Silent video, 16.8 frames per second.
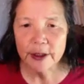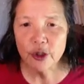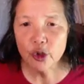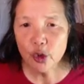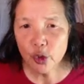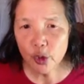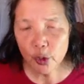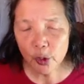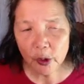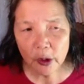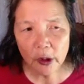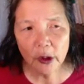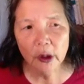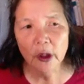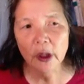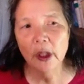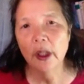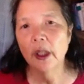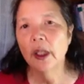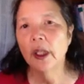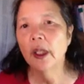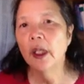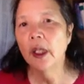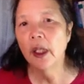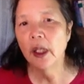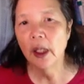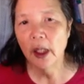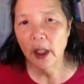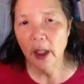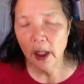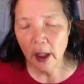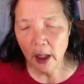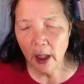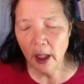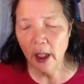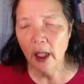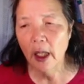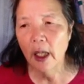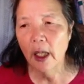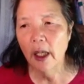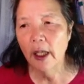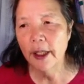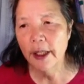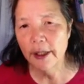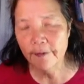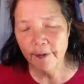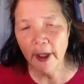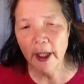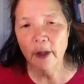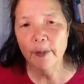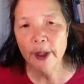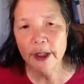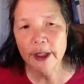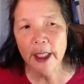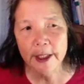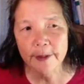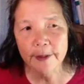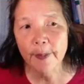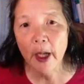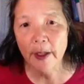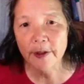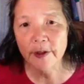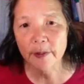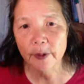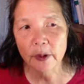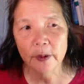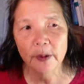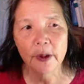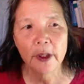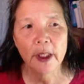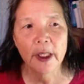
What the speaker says: neutral an environment as possible.